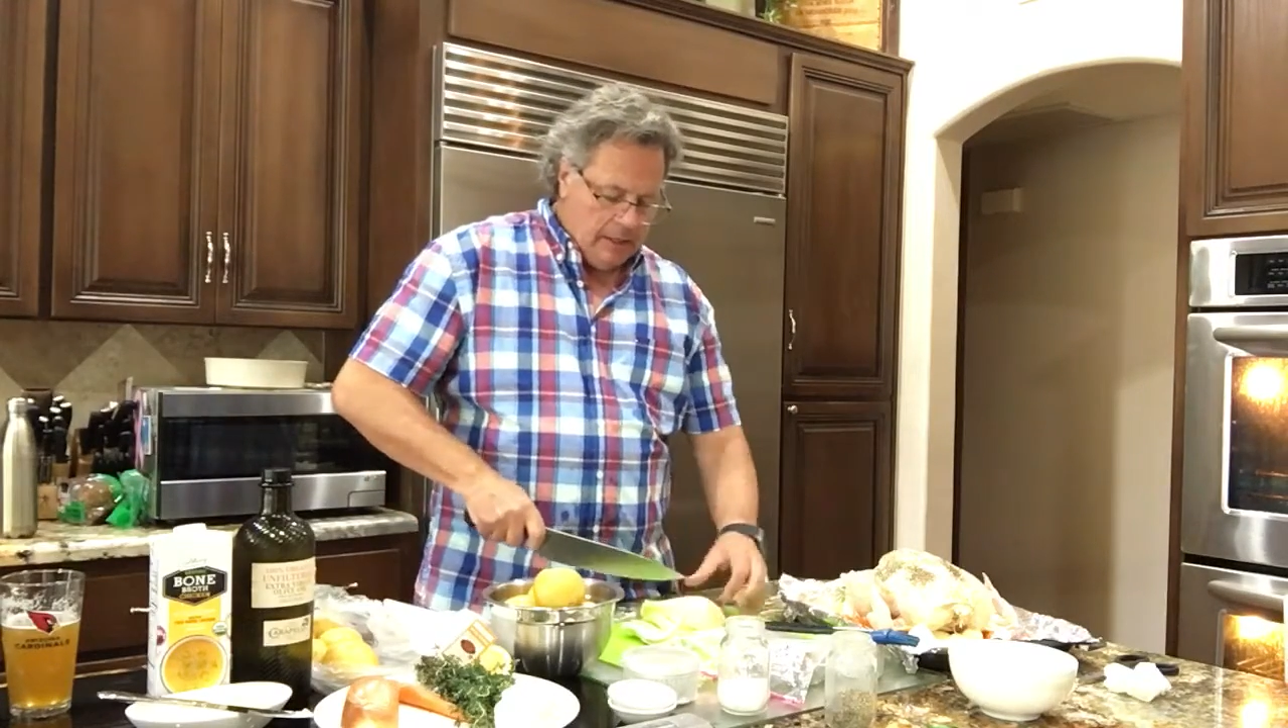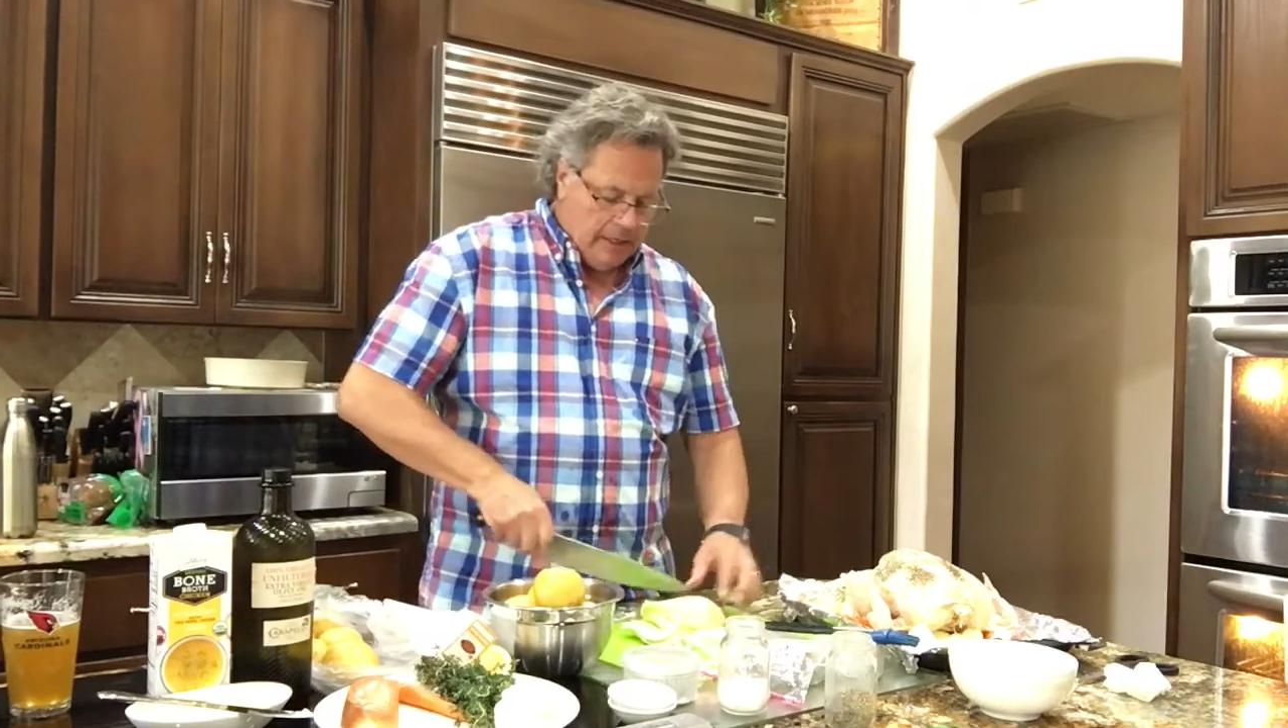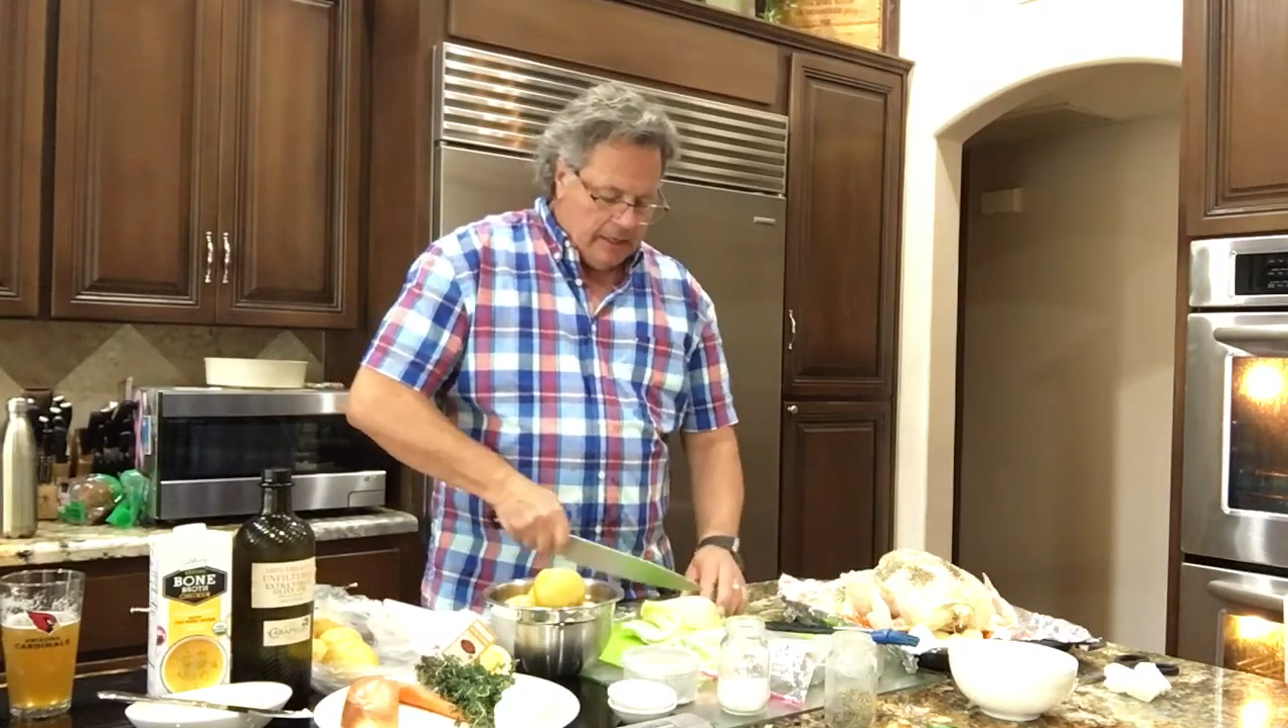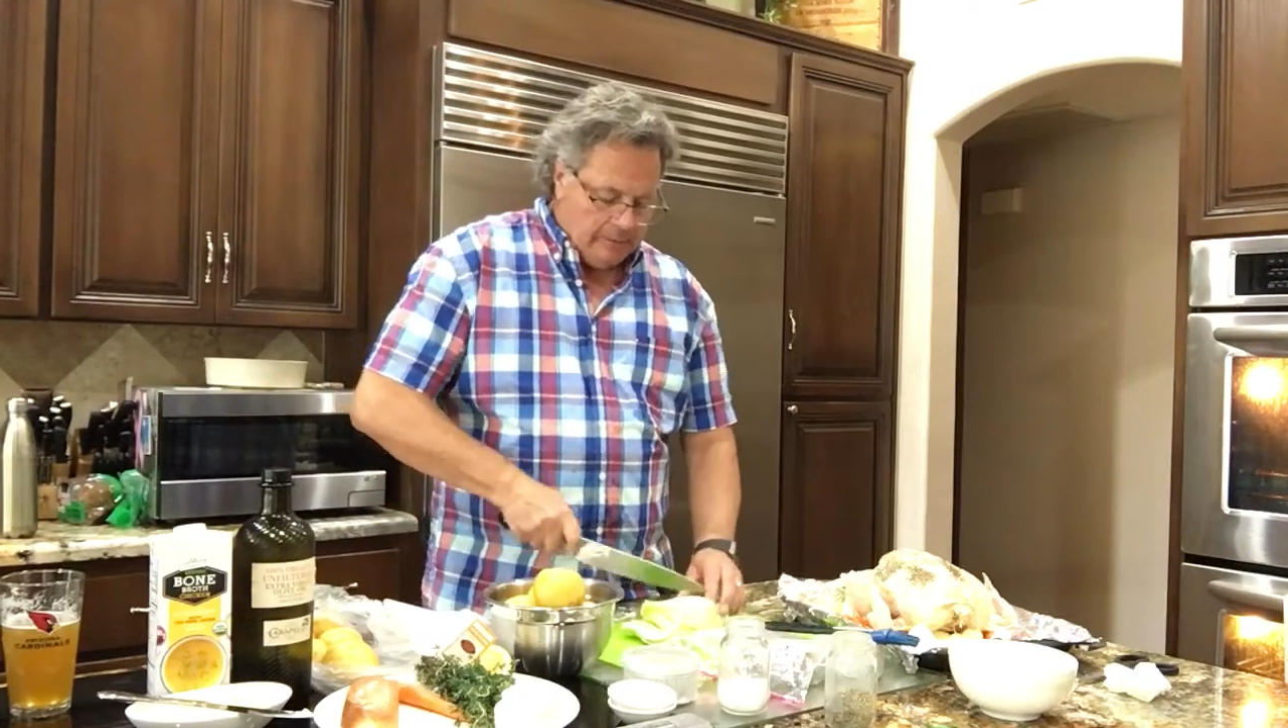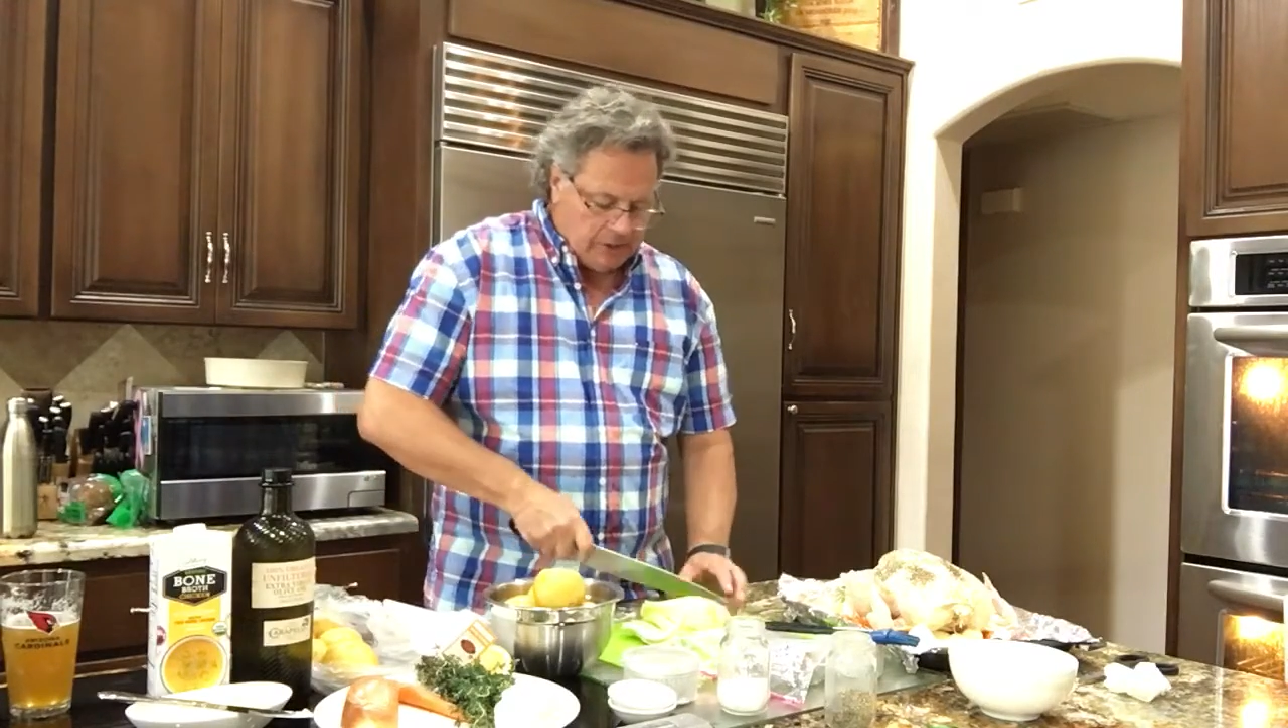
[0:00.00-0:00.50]

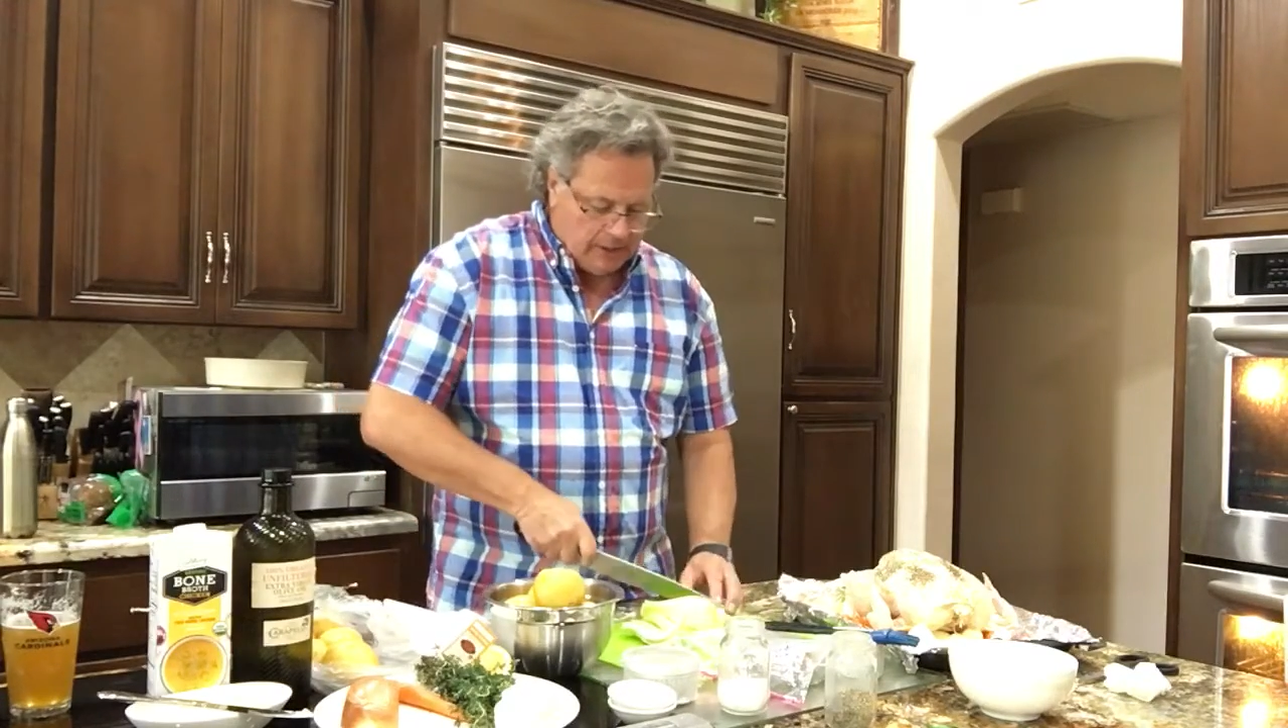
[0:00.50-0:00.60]
and I'm just